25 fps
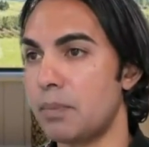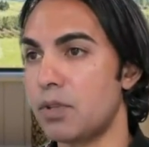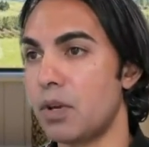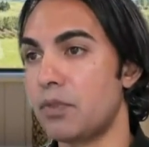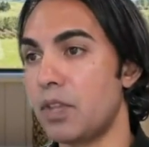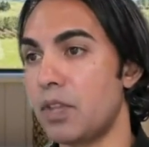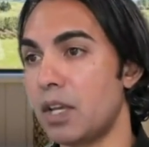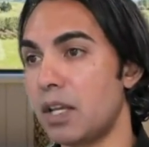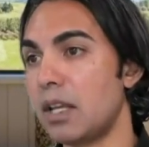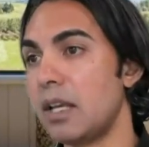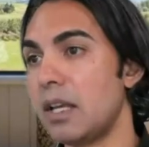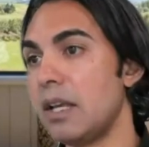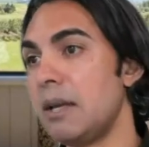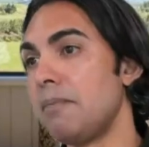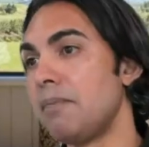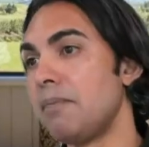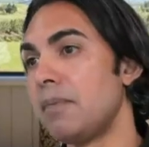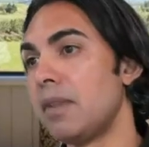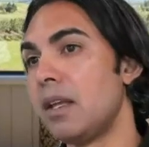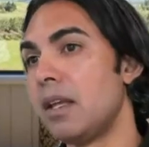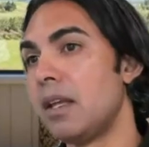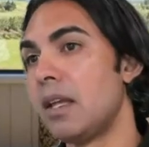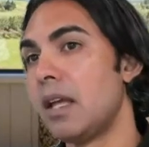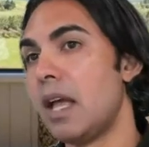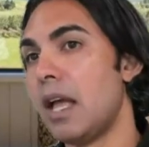So I
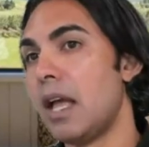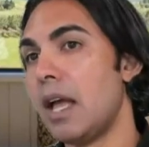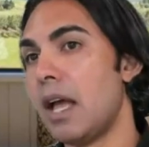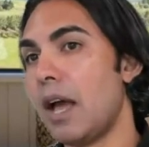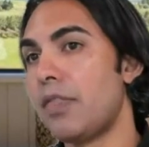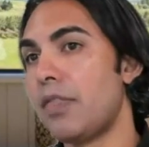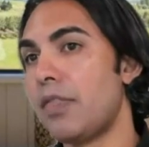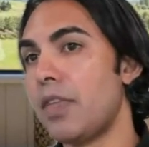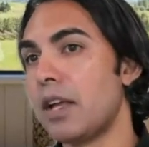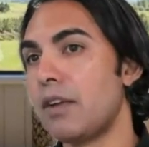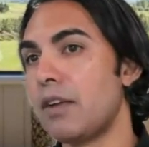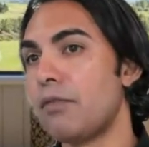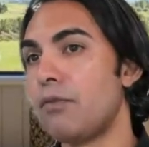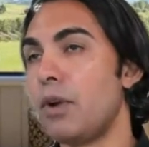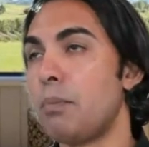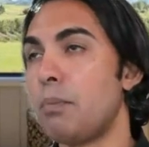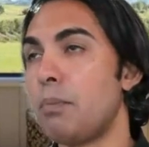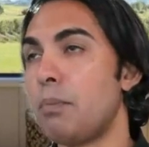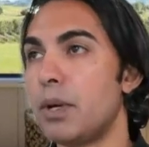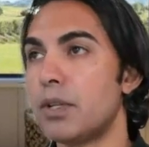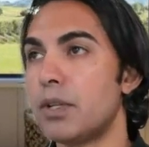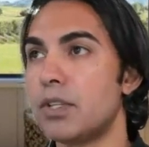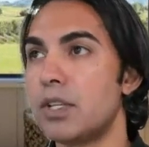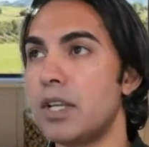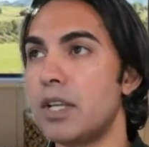think if we
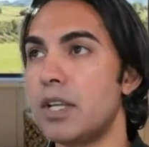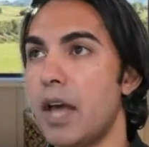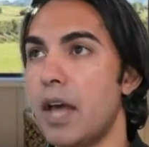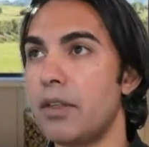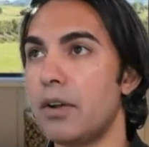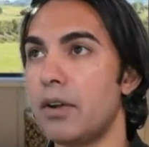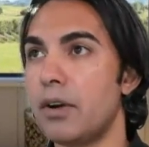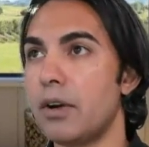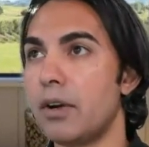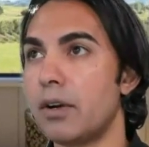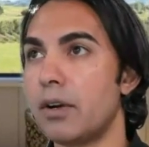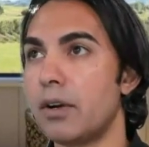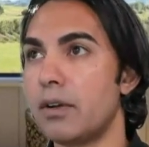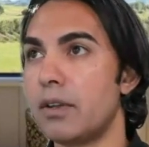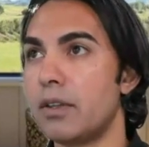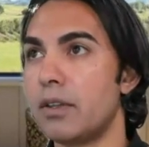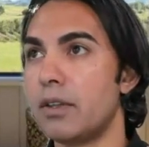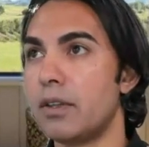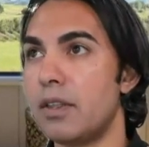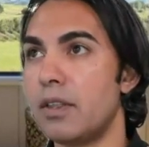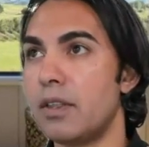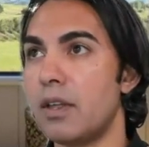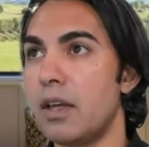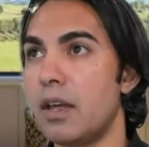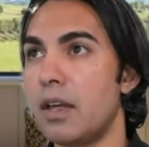put together,
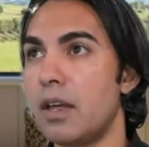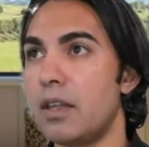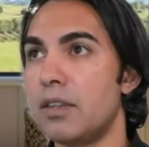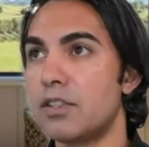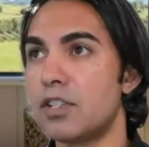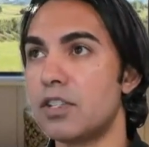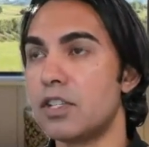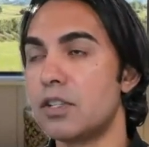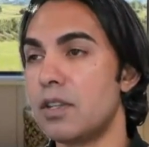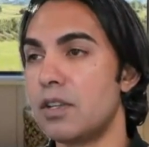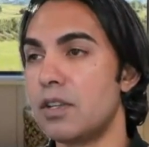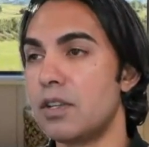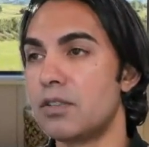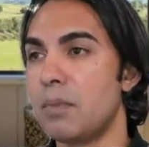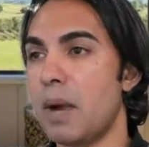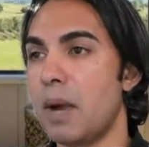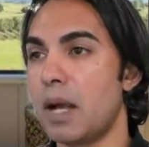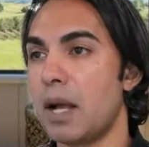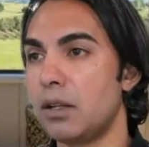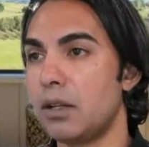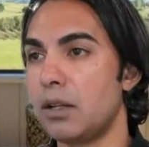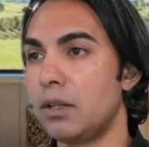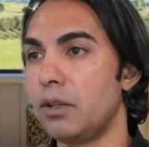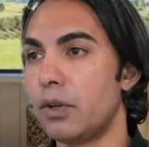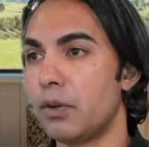and these are my
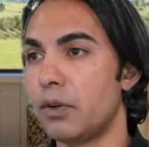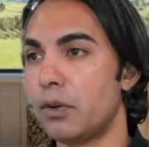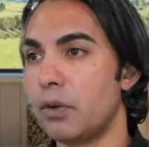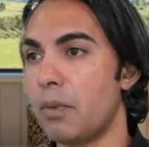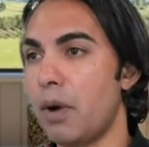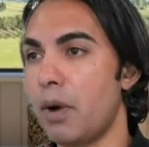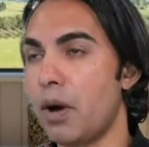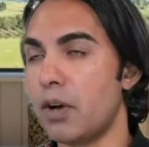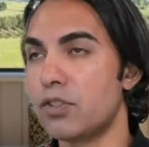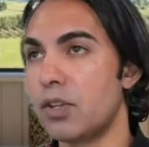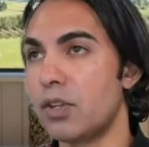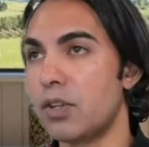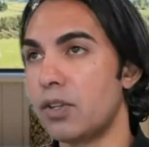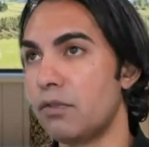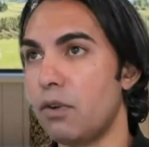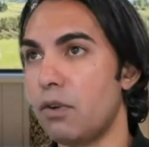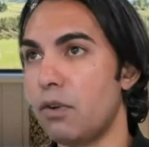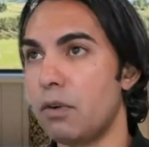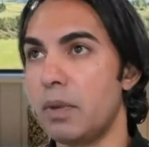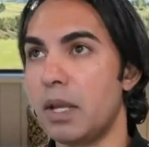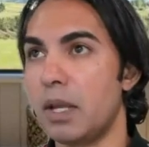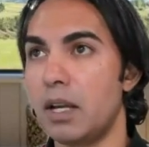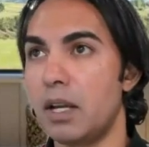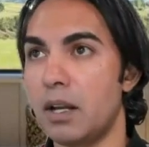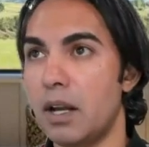concluding remarks on the
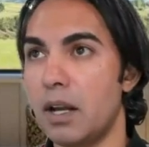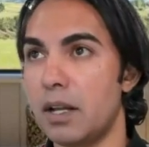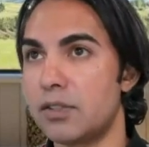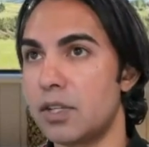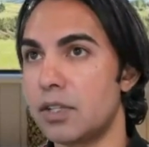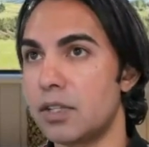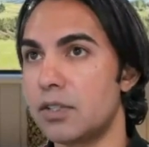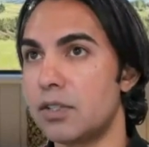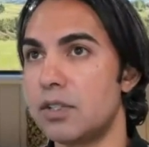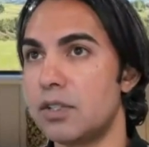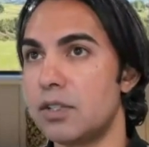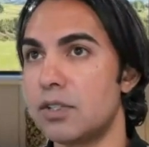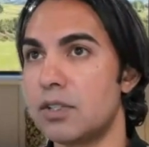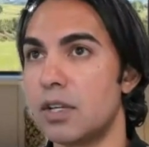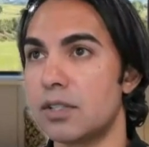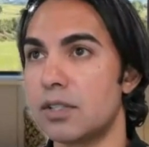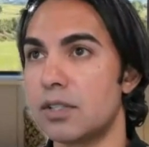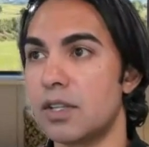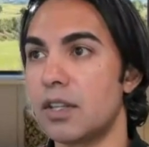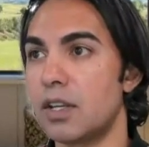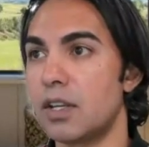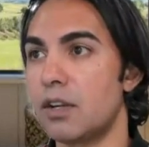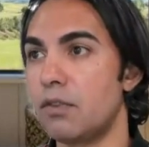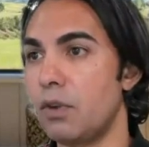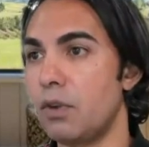Form 8966.
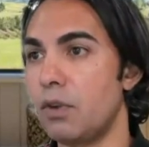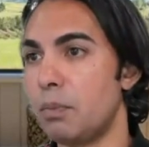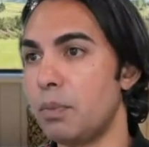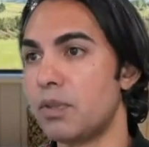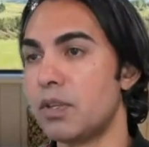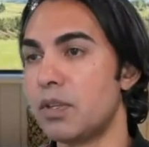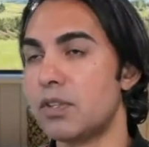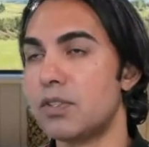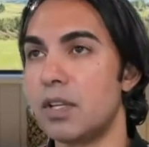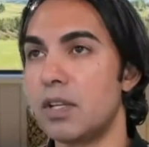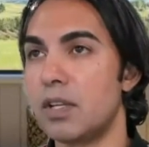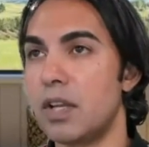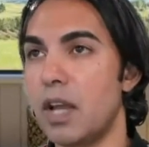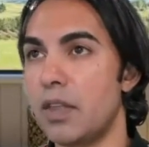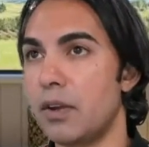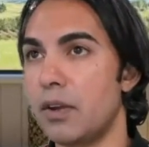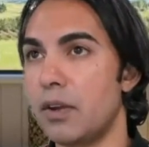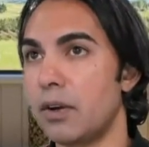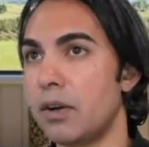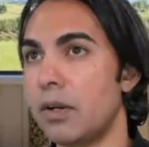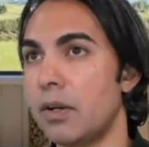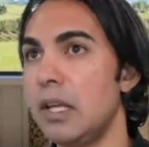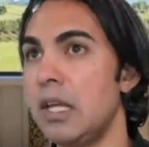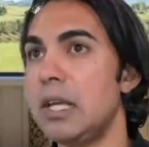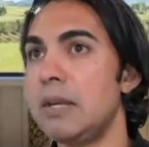I think if we put this
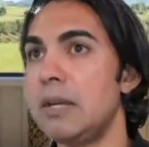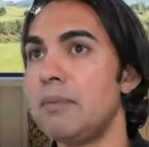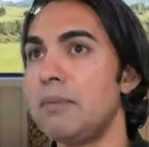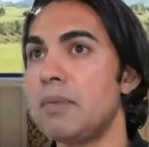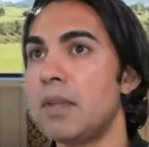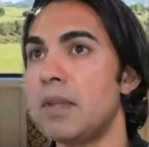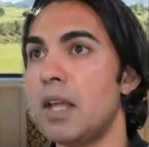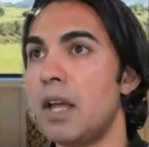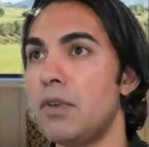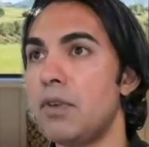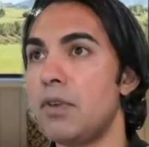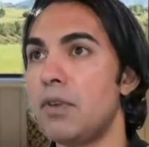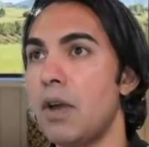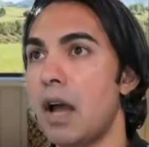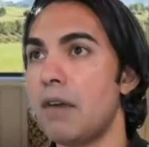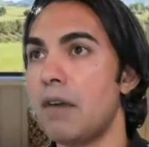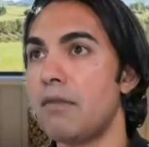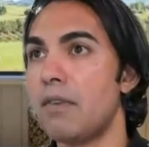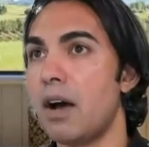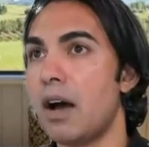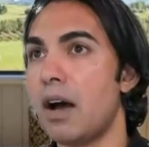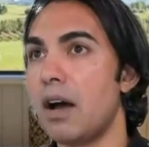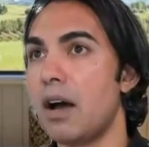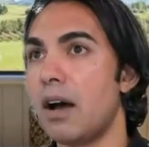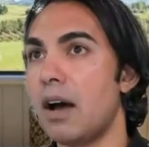together, if you have
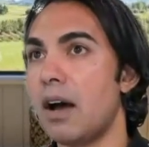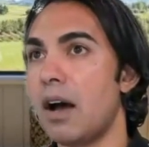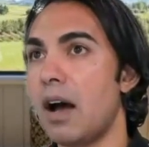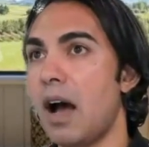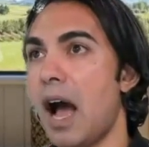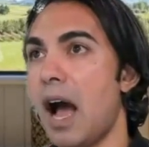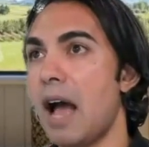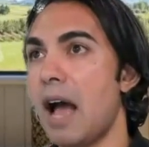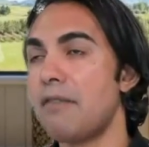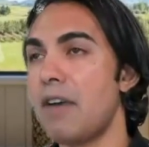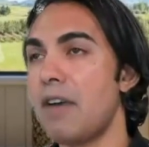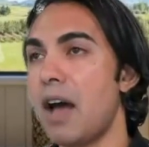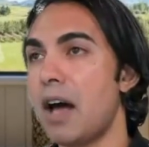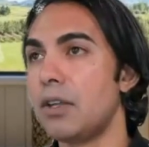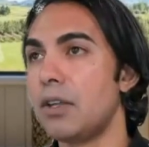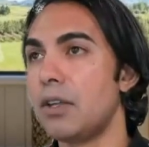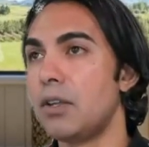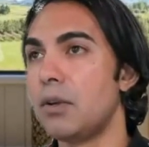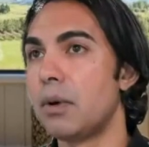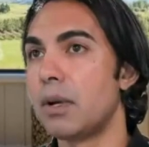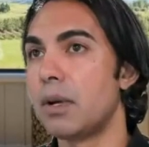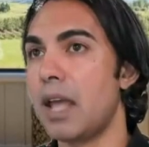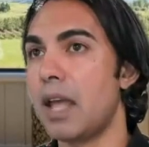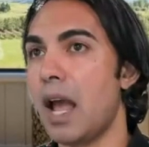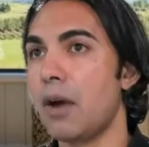a high
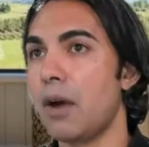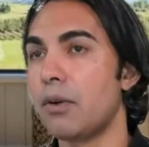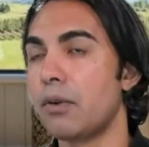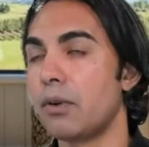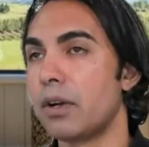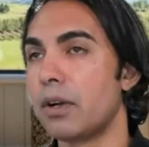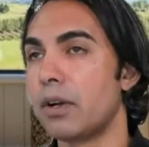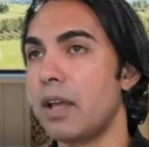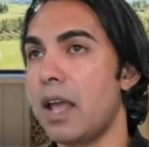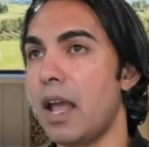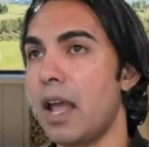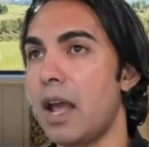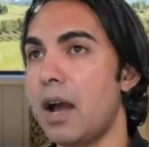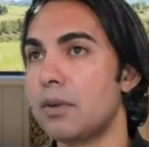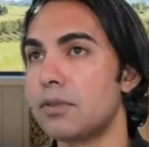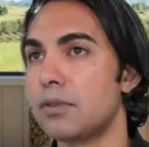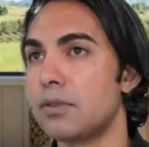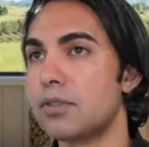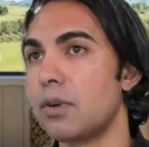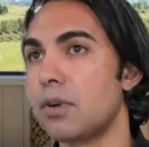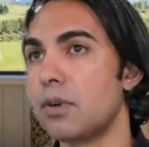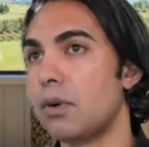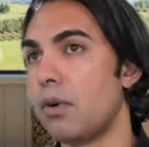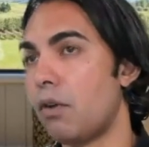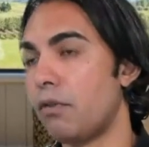value account or
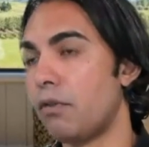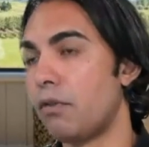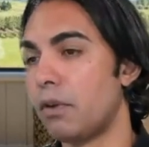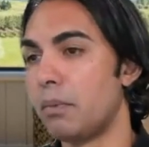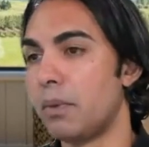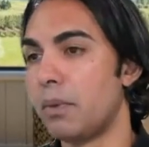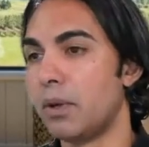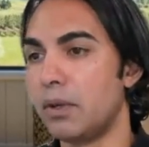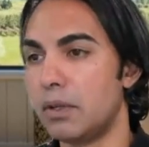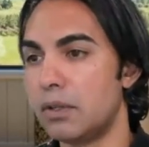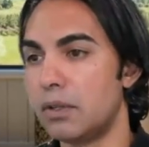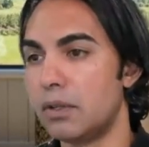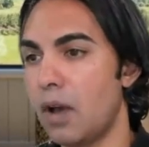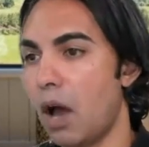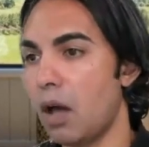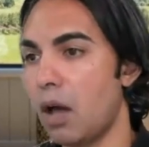accounts, so over $1 million,